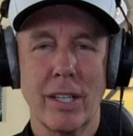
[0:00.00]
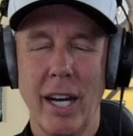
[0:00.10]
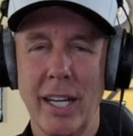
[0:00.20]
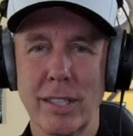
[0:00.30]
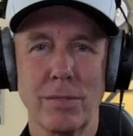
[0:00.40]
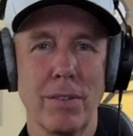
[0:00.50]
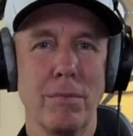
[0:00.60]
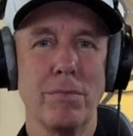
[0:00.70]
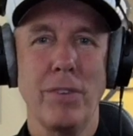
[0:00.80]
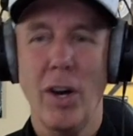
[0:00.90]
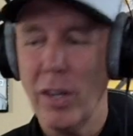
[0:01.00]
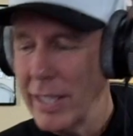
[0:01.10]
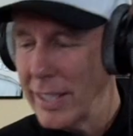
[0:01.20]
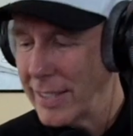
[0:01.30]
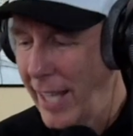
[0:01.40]
cuts from
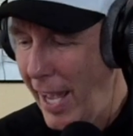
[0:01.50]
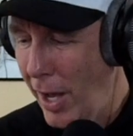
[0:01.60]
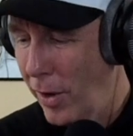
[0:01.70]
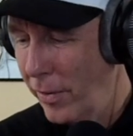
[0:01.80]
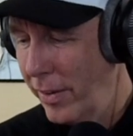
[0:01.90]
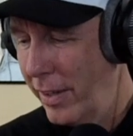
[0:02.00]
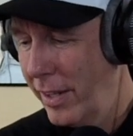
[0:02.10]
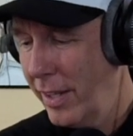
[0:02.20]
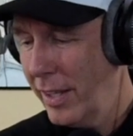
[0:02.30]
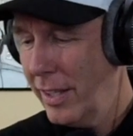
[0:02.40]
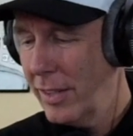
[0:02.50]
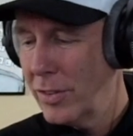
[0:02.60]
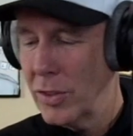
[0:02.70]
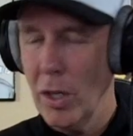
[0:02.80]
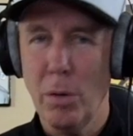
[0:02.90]
falling down.
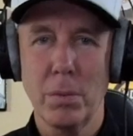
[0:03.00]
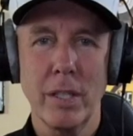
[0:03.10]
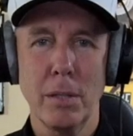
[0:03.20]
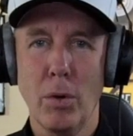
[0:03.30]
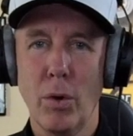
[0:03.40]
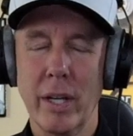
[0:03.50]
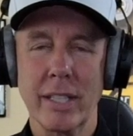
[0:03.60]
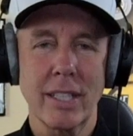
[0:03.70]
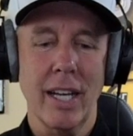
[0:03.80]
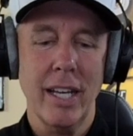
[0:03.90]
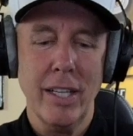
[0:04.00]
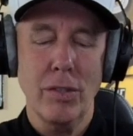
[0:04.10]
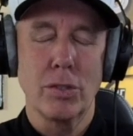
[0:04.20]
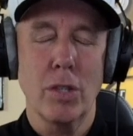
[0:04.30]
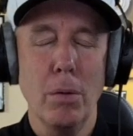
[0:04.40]
Sober in the morning. It's kind of like you
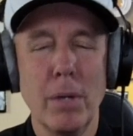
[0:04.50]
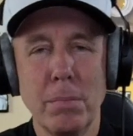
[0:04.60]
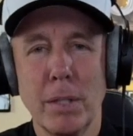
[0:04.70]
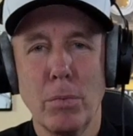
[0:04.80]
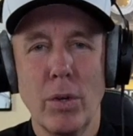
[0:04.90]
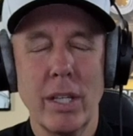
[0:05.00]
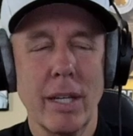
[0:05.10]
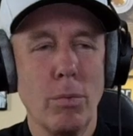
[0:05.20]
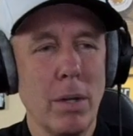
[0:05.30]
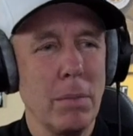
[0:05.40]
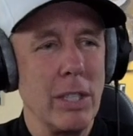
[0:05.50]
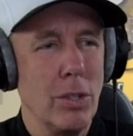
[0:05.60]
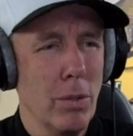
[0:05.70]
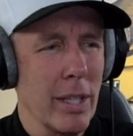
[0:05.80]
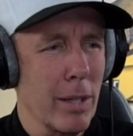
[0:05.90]
sober up in the morning, like, what am I
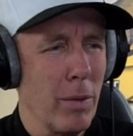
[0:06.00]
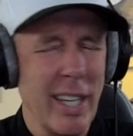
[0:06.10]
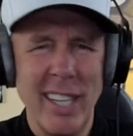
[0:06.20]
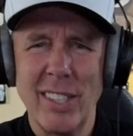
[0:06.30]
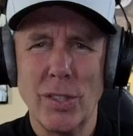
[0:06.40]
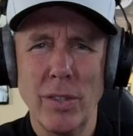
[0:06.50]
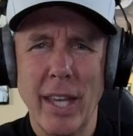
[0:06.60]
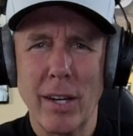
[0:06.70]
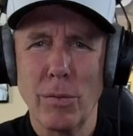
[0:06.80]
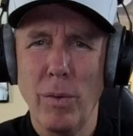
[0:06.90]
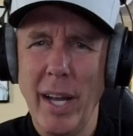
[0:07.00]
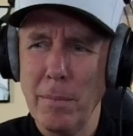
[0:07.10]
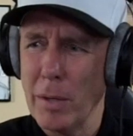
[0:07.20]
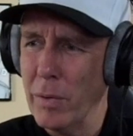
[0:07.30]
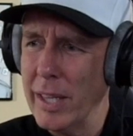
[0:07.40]
doing? Like, why did I do that? Or why am
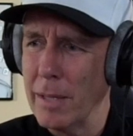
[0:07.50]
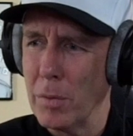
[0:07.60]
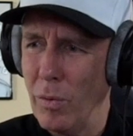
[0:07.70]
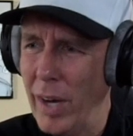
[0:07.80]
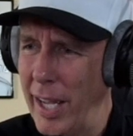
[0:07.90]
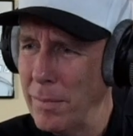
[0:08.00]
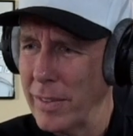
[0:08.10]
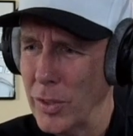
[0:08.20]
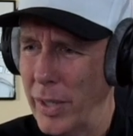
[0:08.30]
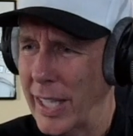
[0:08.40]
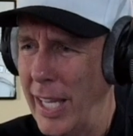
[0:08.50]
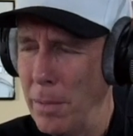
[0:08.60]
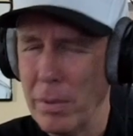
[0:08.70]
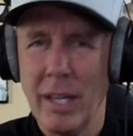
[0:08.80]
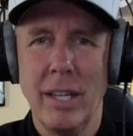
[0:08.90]
I with them? Or why am, do I
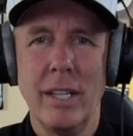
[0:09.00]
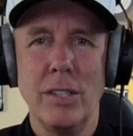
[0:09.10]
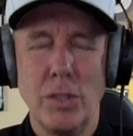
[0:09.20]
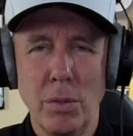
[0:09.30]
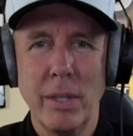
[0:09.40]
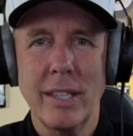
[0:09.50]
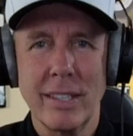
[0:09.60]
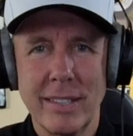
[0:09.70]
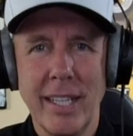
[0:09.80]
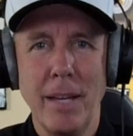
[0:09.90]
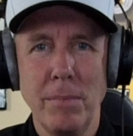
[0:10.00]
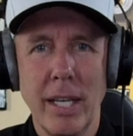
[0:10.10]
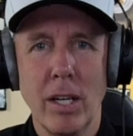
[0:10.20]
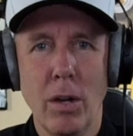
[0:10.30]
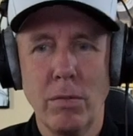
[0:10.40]
keep doing the same
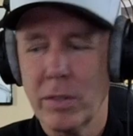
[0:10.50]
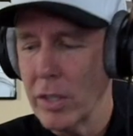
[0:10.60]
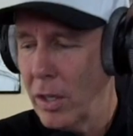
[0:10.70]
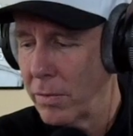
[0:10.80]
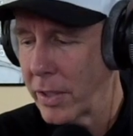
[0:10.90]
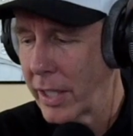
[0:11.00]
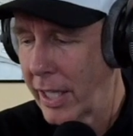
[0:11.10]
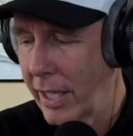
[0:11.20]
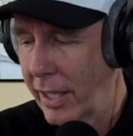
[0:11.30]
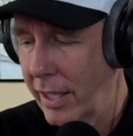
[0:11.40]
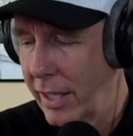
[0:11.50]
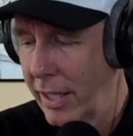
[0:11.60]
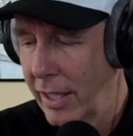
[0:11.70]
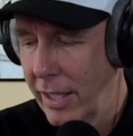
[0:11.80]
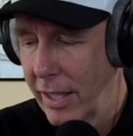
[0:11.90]
thing over and over again?
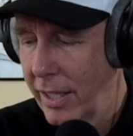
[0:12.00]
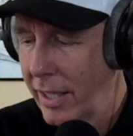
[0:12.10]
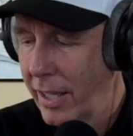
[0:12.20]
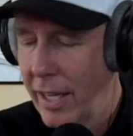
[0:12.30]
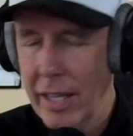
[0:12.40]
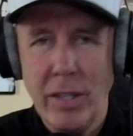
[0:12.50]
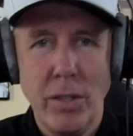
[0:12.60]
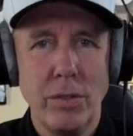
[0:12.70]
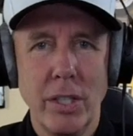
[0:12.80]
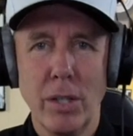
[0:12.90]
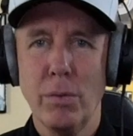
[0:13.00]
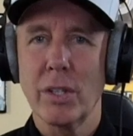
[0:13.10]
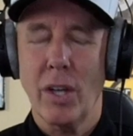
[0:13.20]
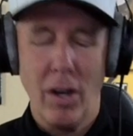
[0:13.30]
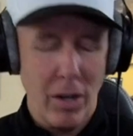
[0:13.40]
And then you deal
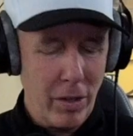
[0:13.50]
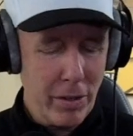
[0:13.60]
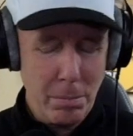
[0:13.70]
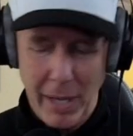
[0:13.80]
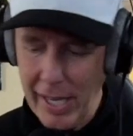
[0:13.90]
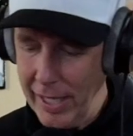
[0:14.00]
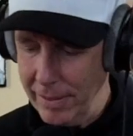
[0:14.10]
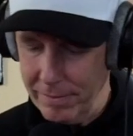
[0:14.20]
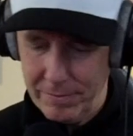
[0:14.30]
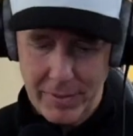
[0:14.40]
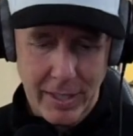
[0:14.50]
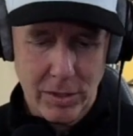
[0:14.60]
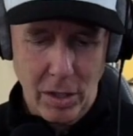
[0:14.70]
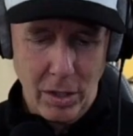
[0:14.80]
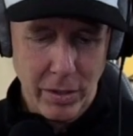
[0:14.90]
with all the pain.
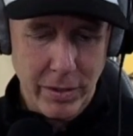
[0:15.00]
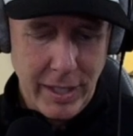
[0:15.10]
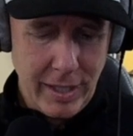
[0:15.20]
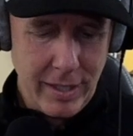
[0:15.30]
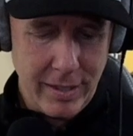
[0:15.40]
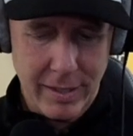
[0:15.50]
It's all the,